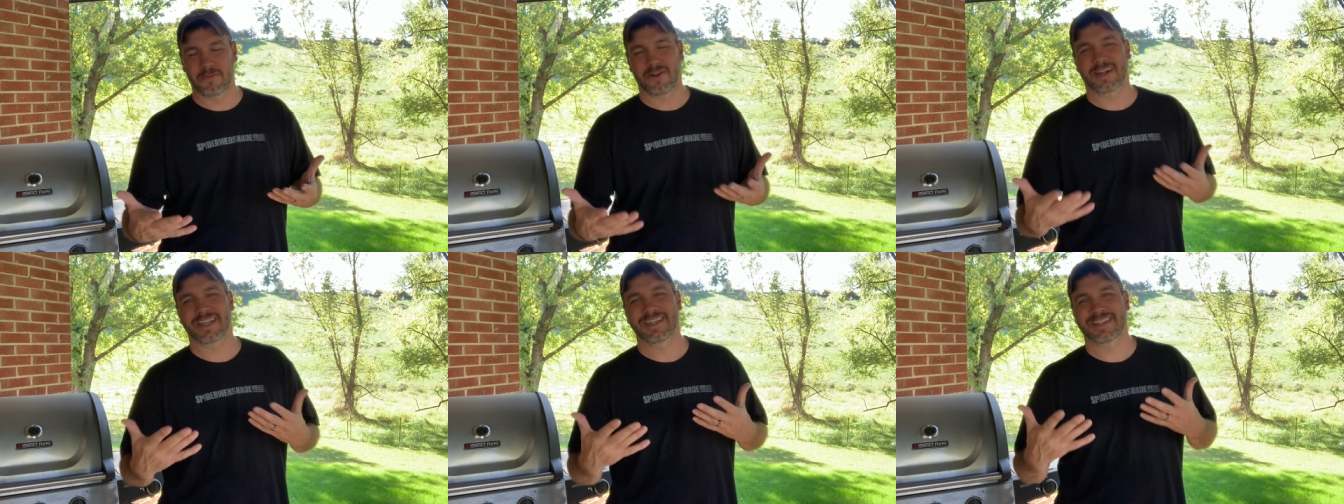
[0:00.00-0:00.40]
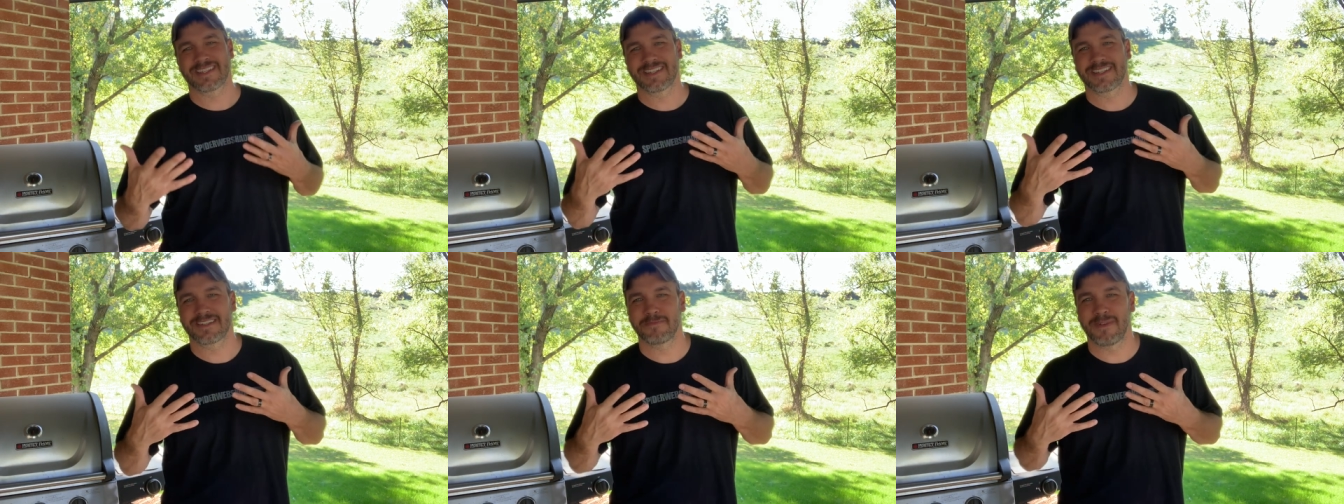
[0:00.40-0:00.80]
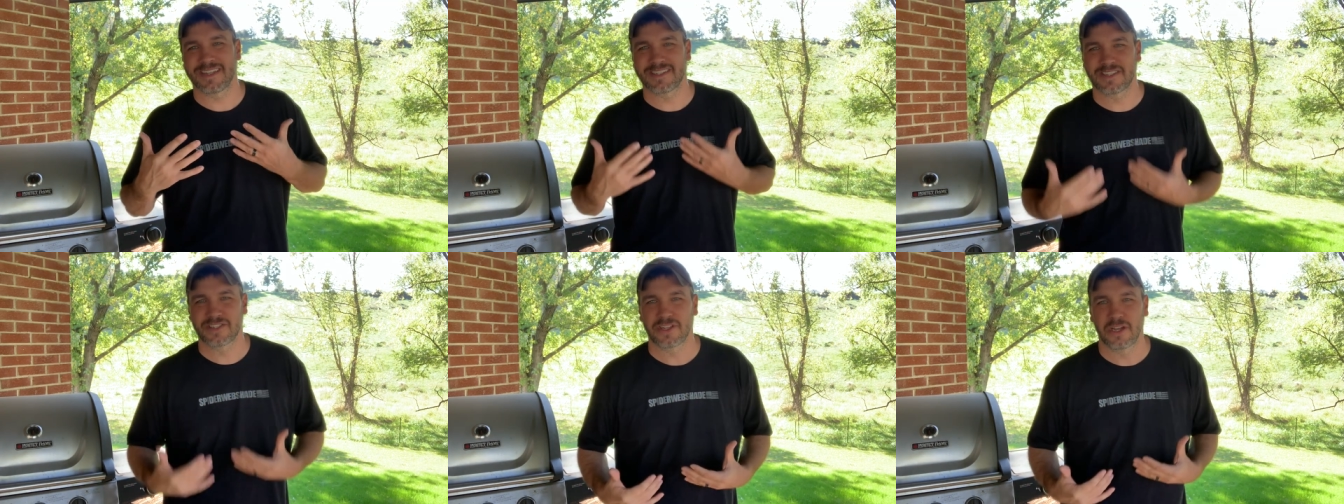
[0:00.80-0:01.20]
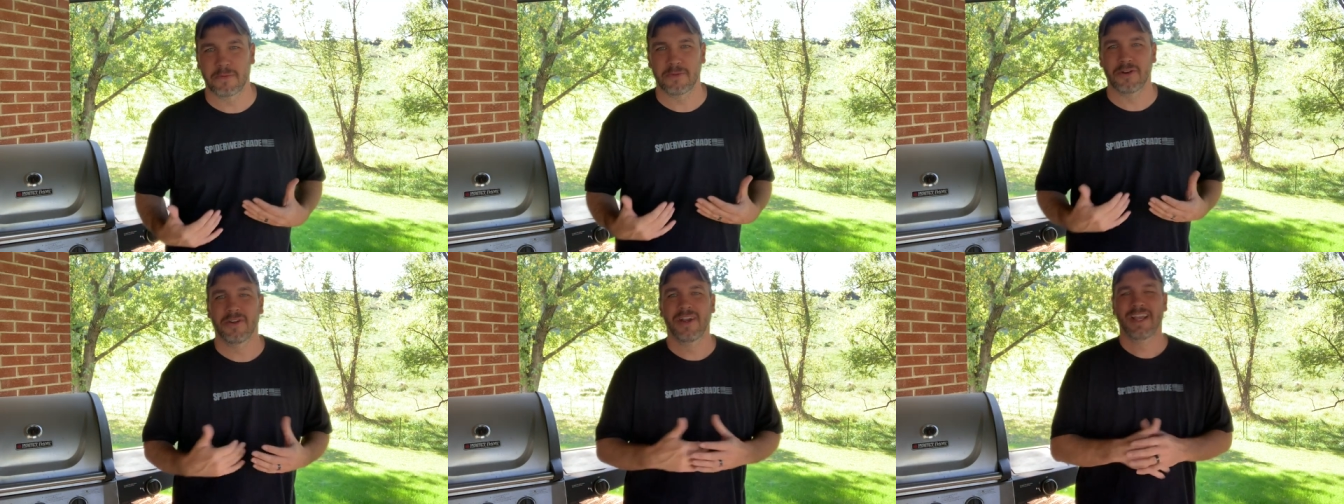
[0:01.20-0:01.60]
I guess this is my
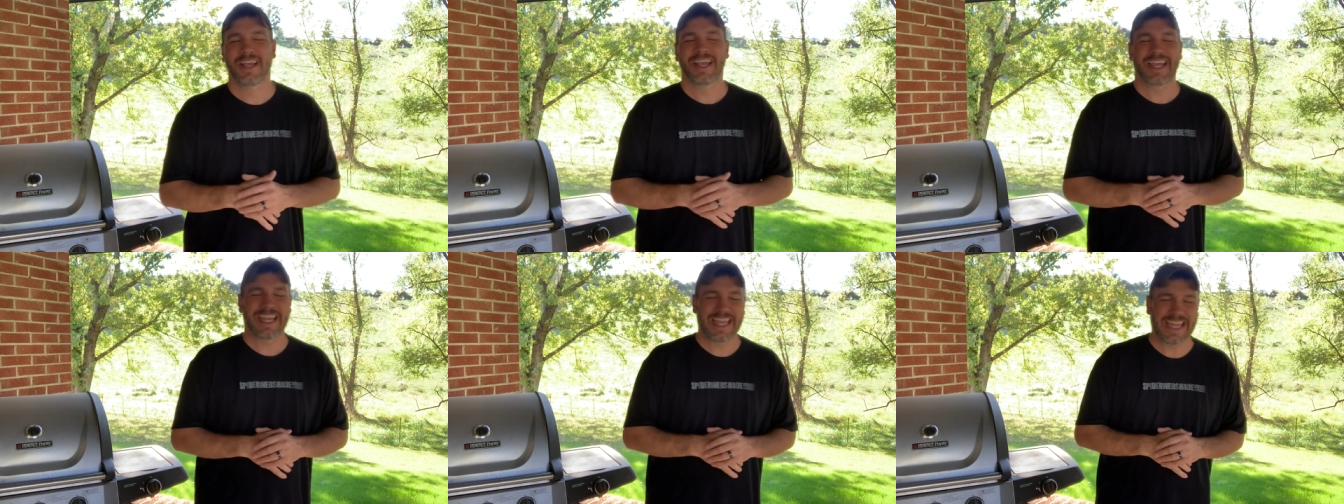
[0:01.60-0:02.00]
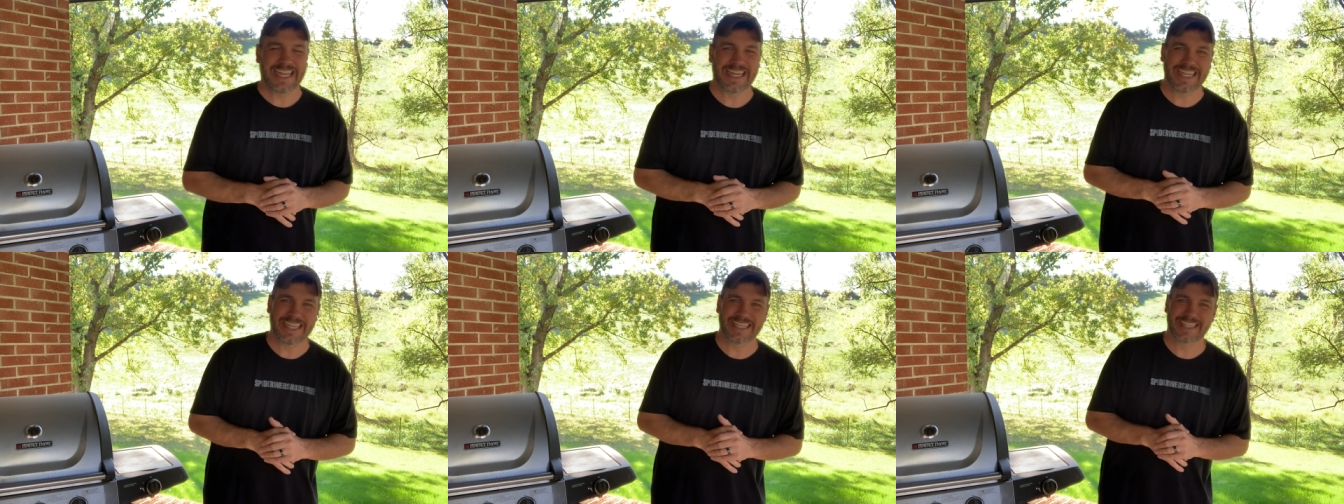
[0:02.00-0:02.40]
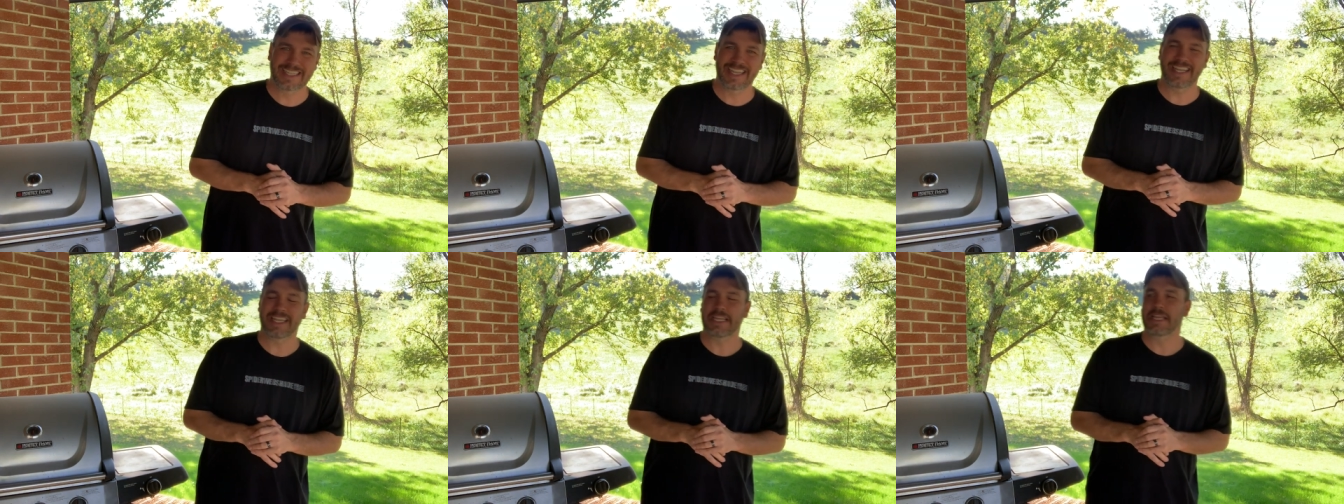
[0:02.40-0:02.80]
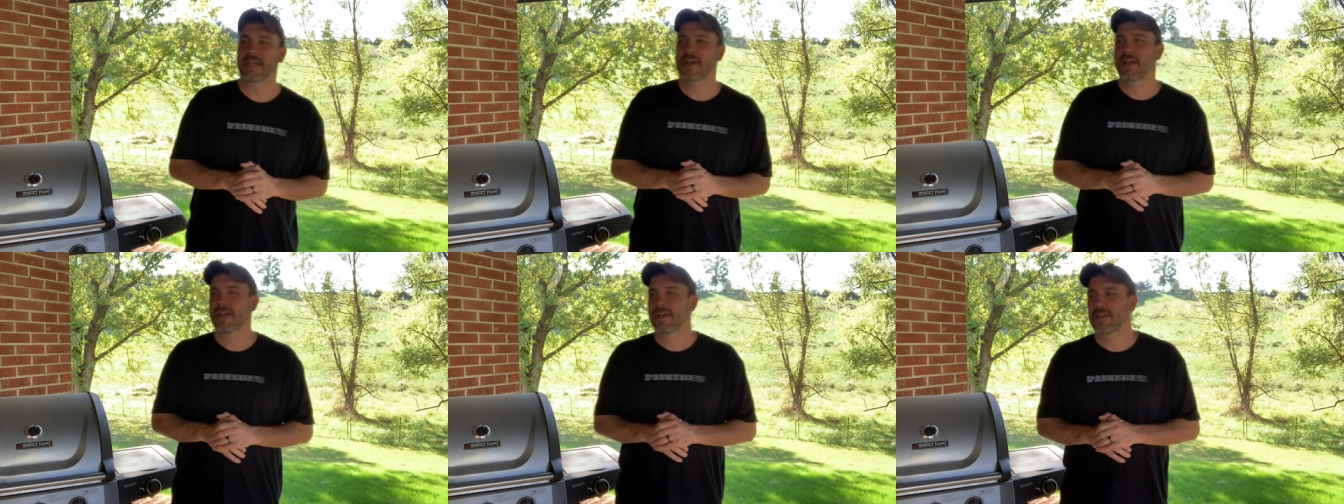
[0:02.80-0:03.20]
summer E D C.
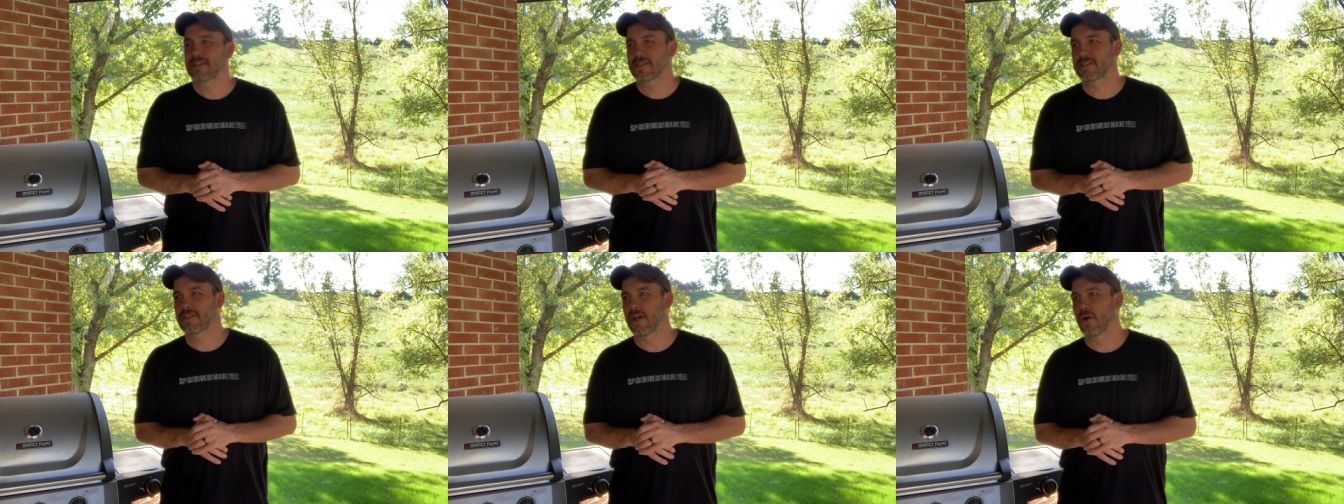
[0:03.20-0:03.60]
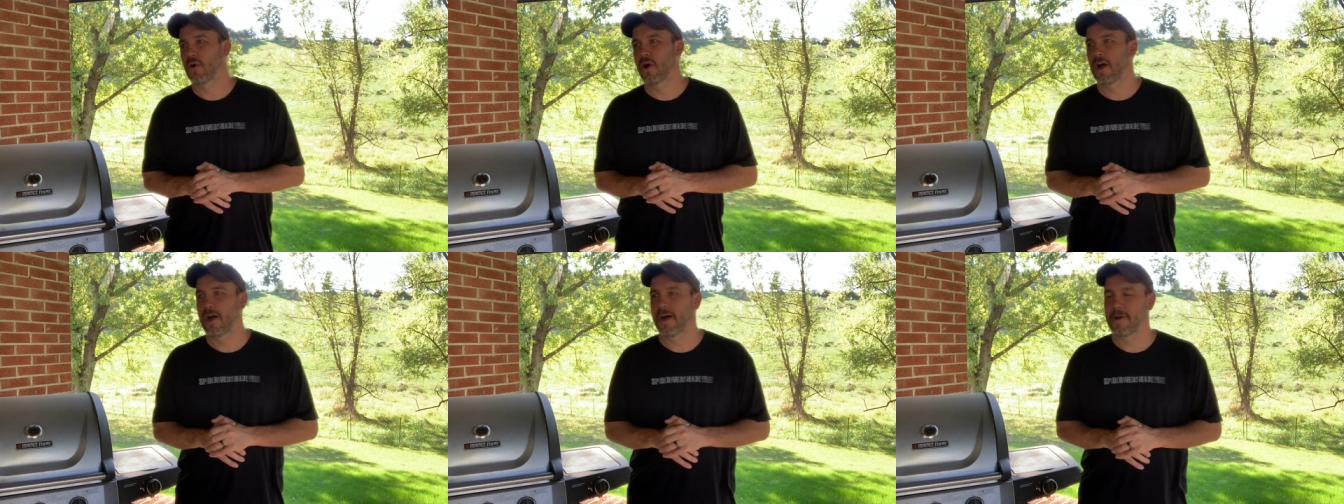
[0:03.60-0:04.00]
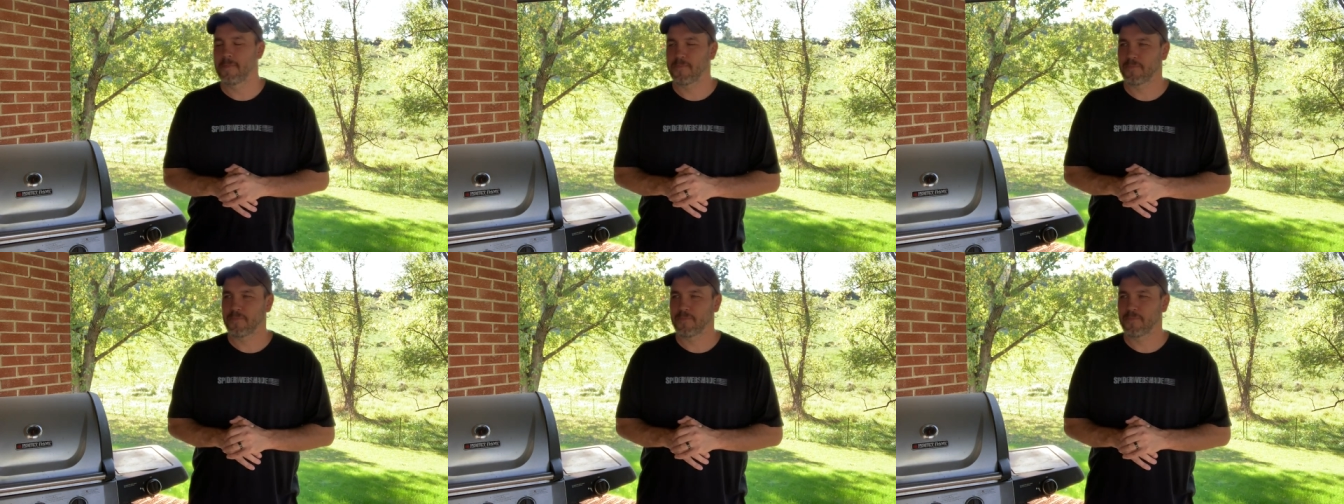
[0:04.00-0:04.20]
So uh,